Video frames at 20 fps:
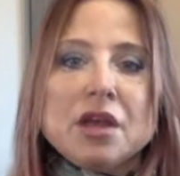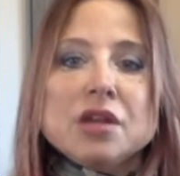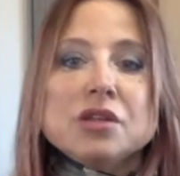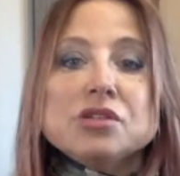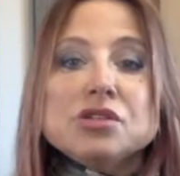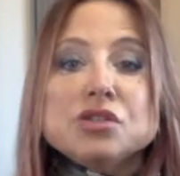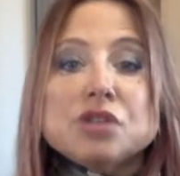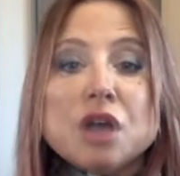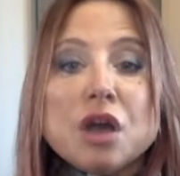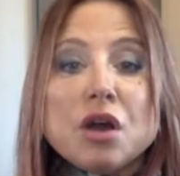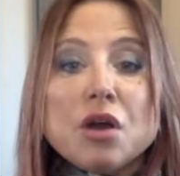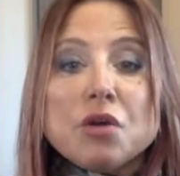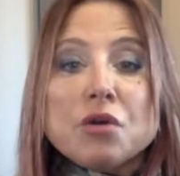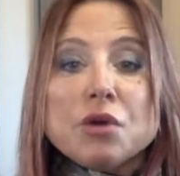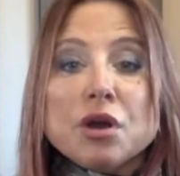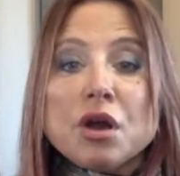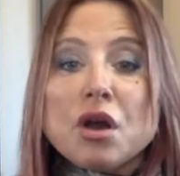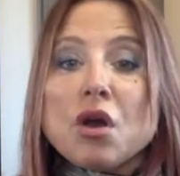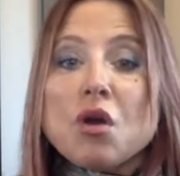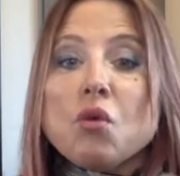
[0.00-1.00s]
So,
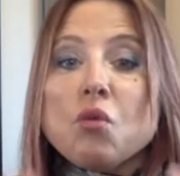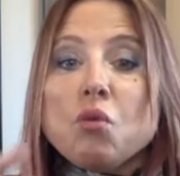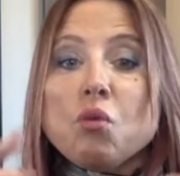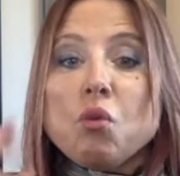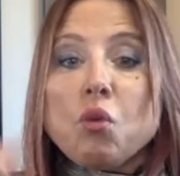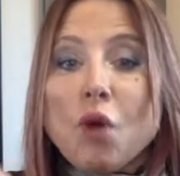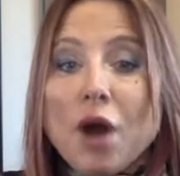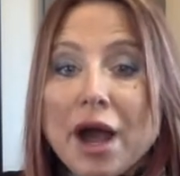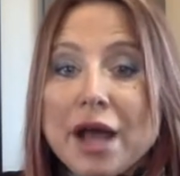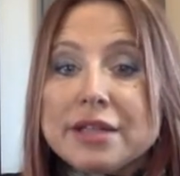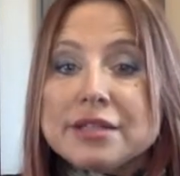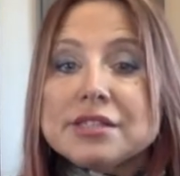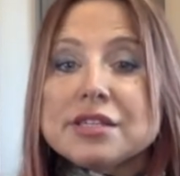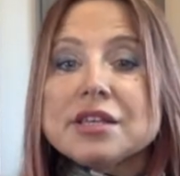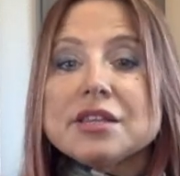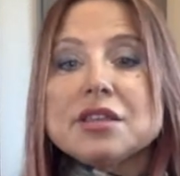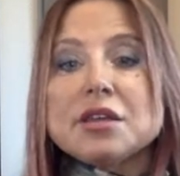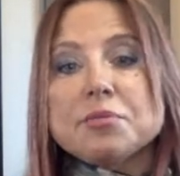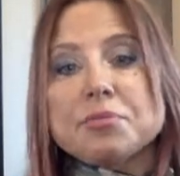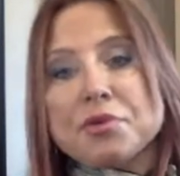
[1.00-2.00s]
what's
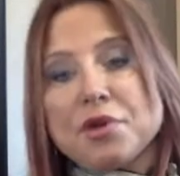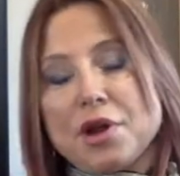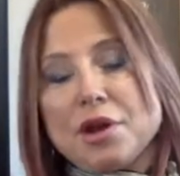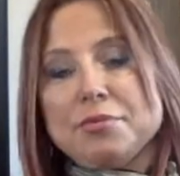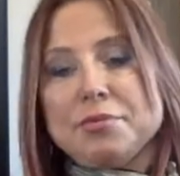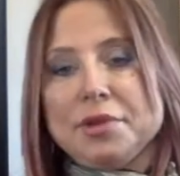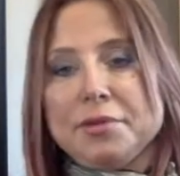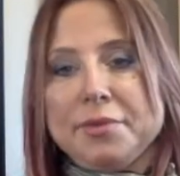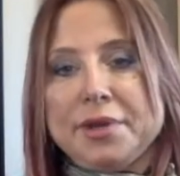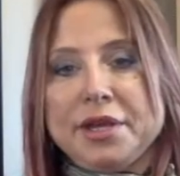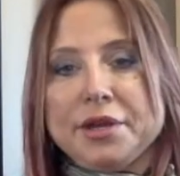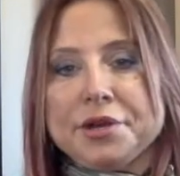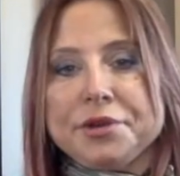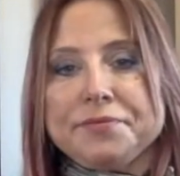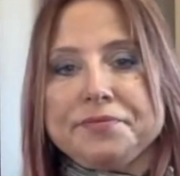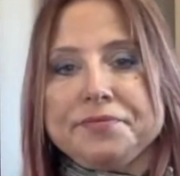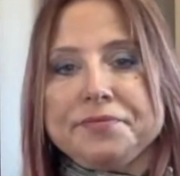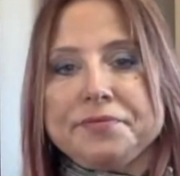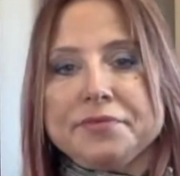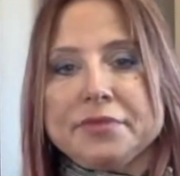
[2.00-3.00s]
the problem here?
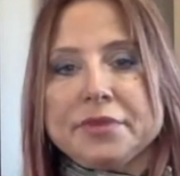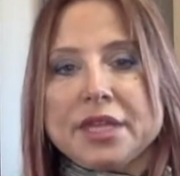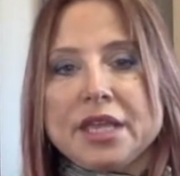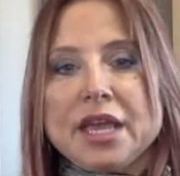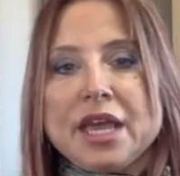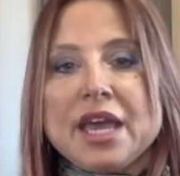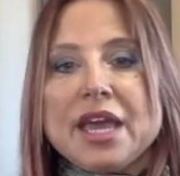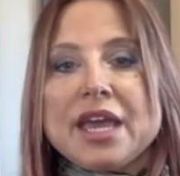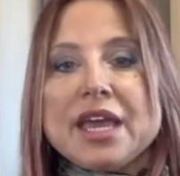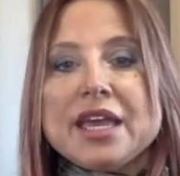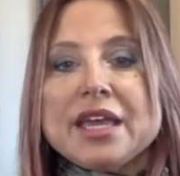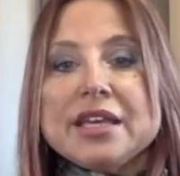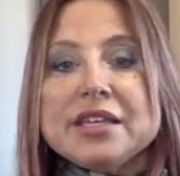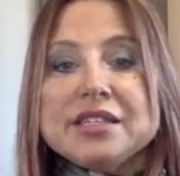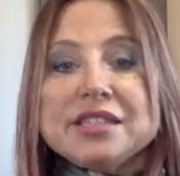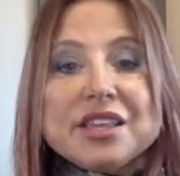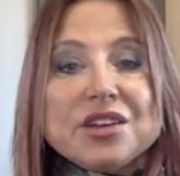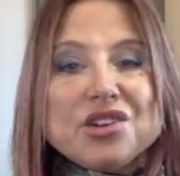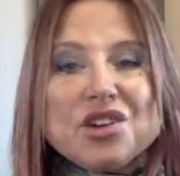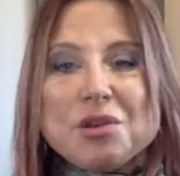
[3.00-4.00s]

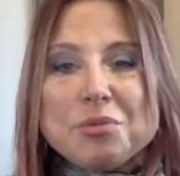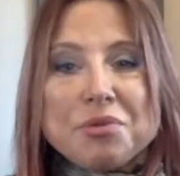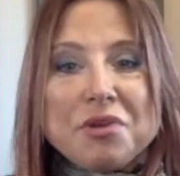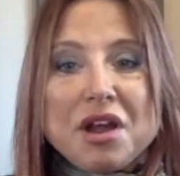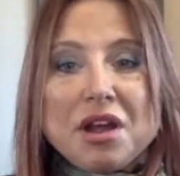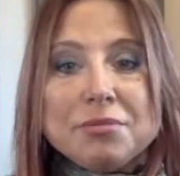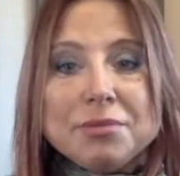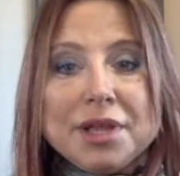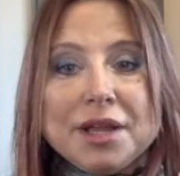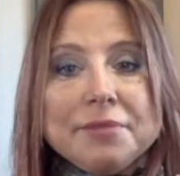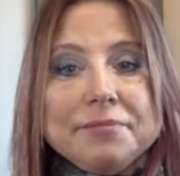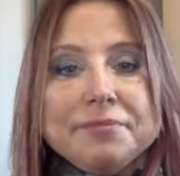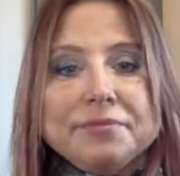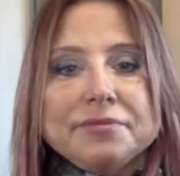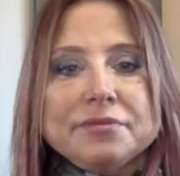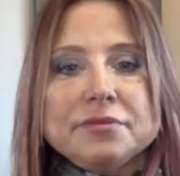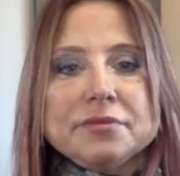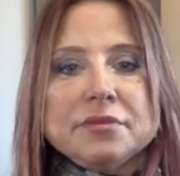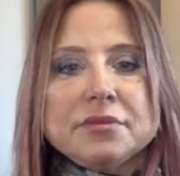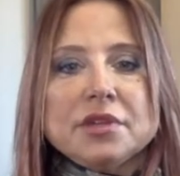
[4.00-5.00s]
Is there a problem?
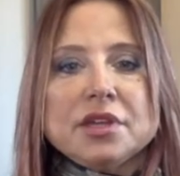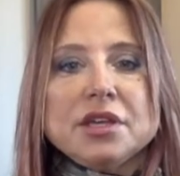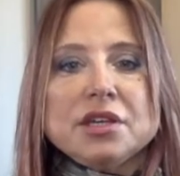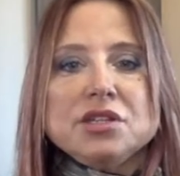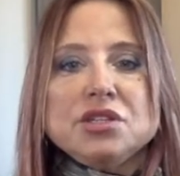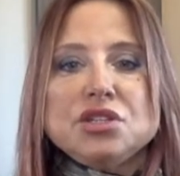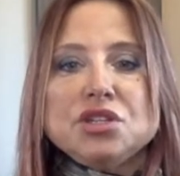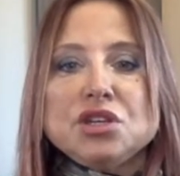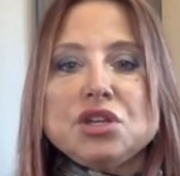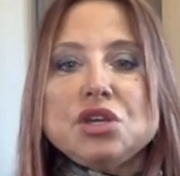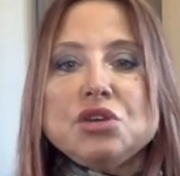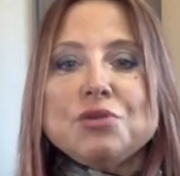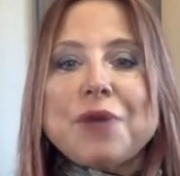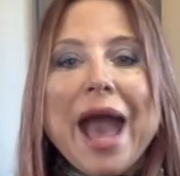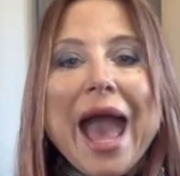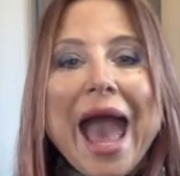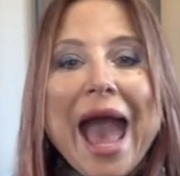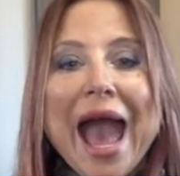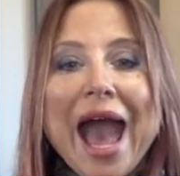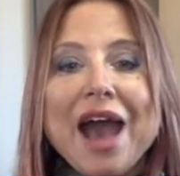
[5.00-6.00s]
Do you
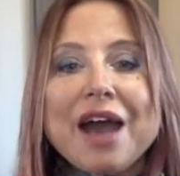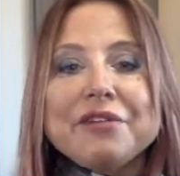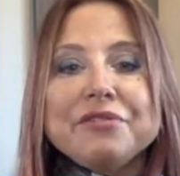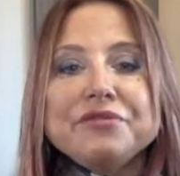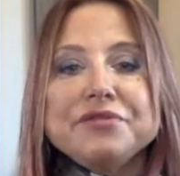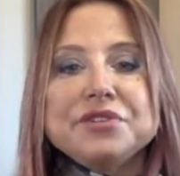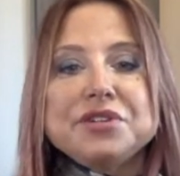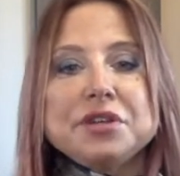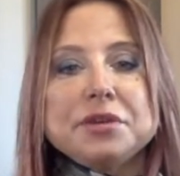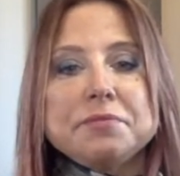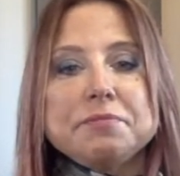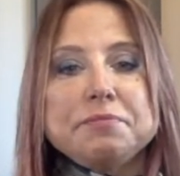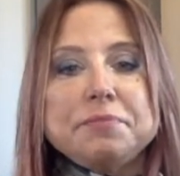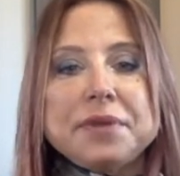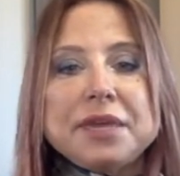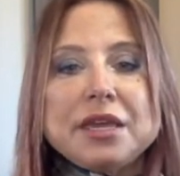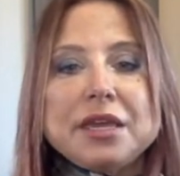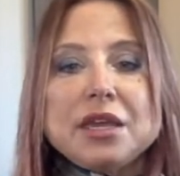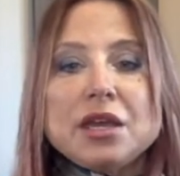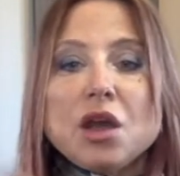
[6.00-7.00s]
have to
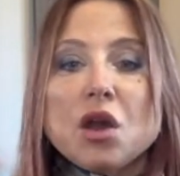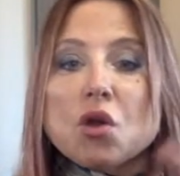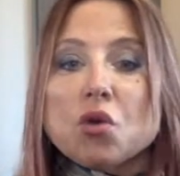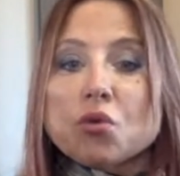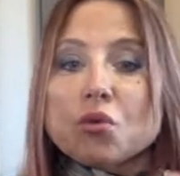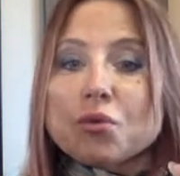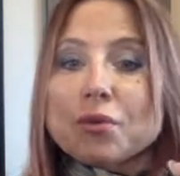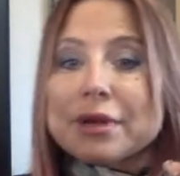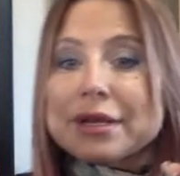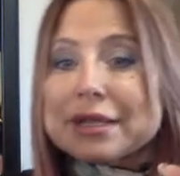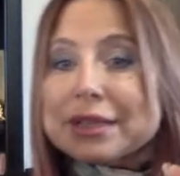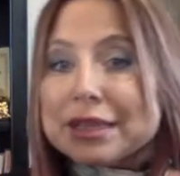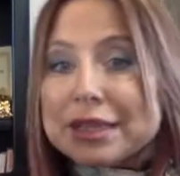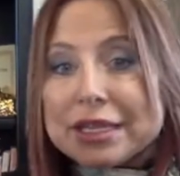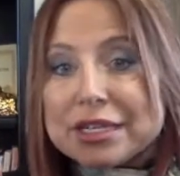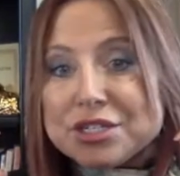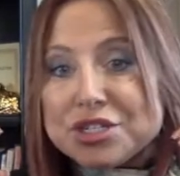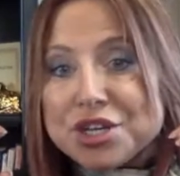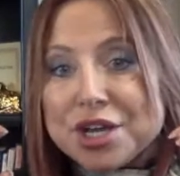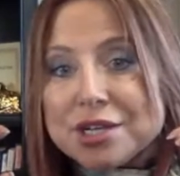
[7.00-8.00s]
be
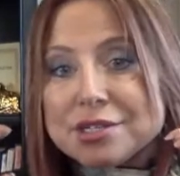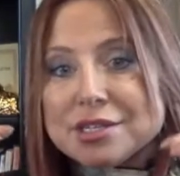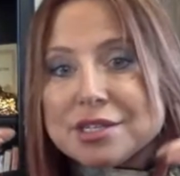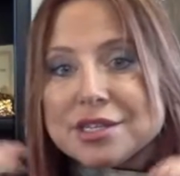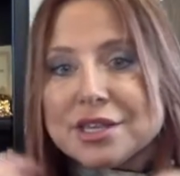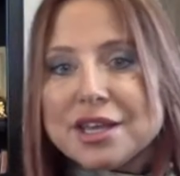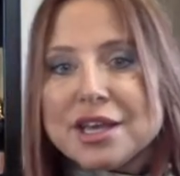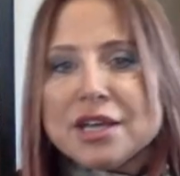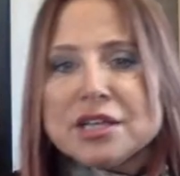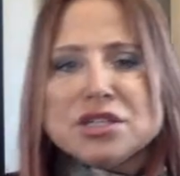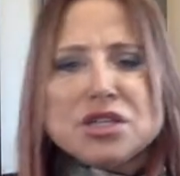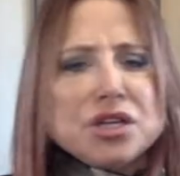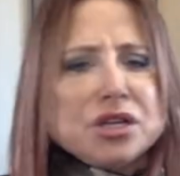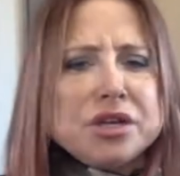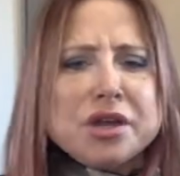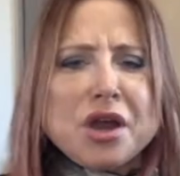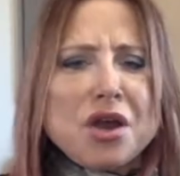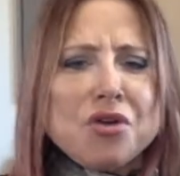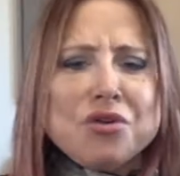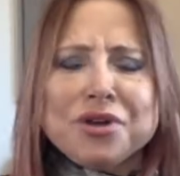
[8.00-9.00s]
religious to
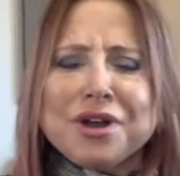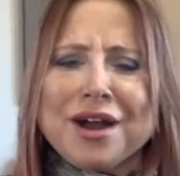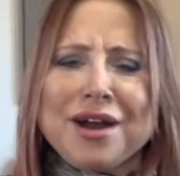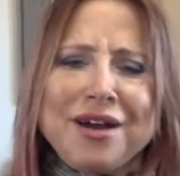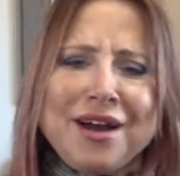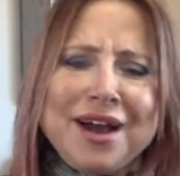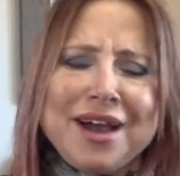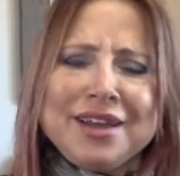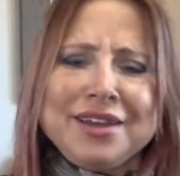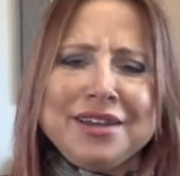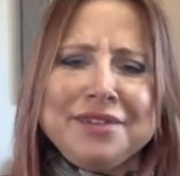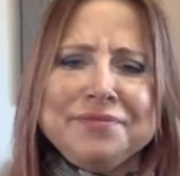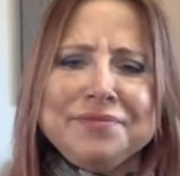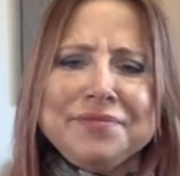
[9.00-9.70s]
know God?